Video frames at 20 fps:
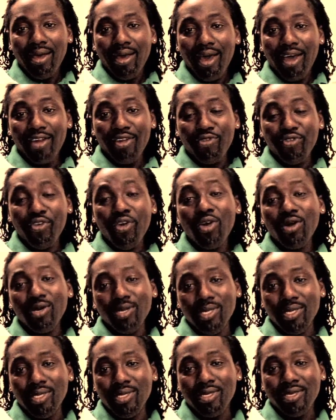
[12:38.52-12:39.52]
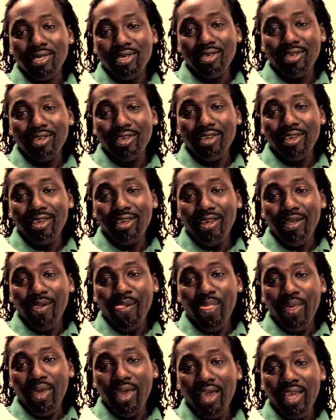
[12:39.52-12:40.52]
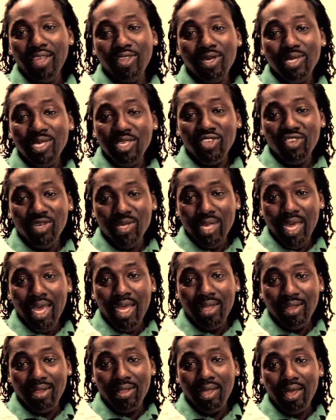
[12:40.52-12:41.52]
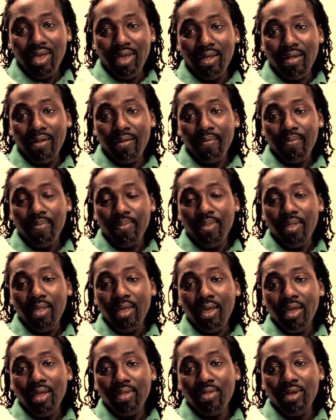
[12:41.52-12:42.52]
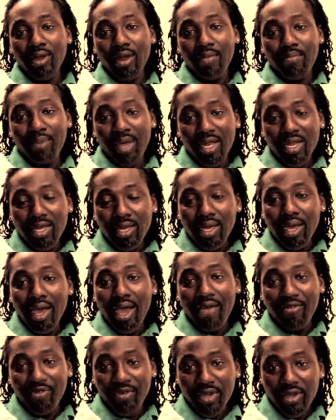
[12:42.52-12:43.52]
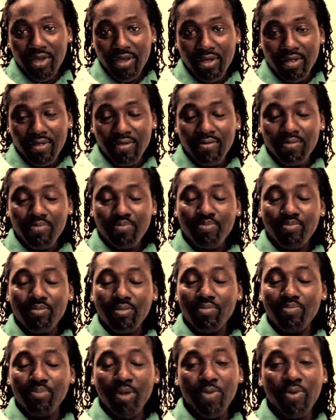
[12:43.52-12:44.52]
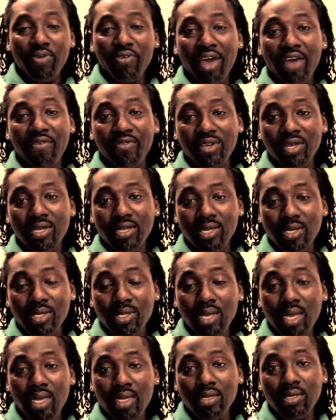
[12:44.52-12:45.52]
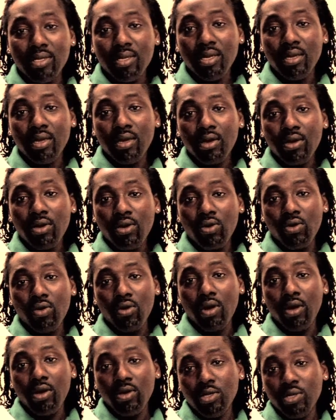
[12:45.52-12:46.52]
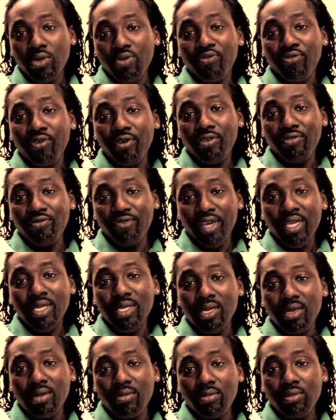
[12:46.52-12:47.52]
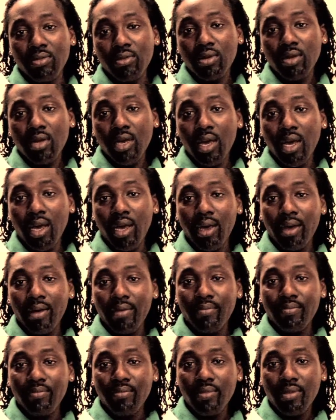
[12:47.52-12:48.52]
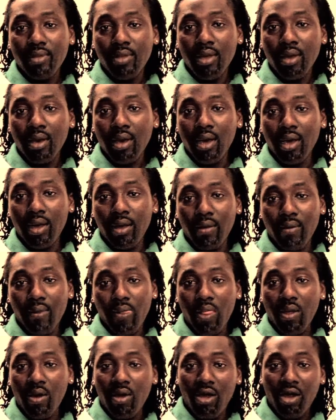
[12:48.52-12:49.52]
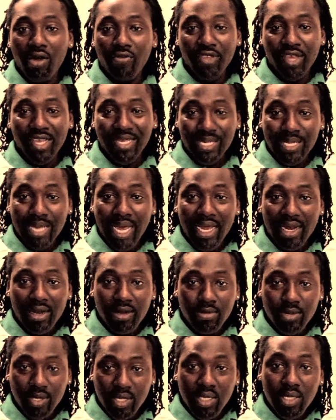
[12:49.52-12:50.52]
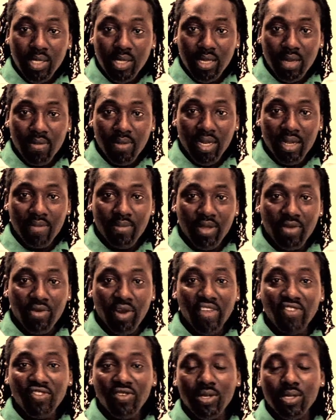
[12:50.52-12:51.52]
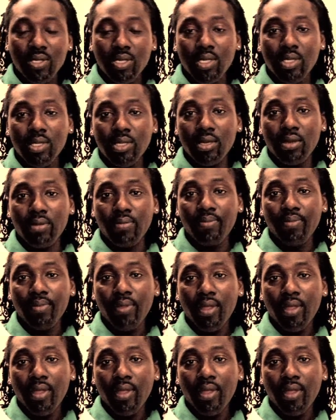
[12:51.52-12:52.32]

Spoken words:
And of course, it doesn't just end there. There are many people of African descent who also fall victim of the asylum system and immigration system.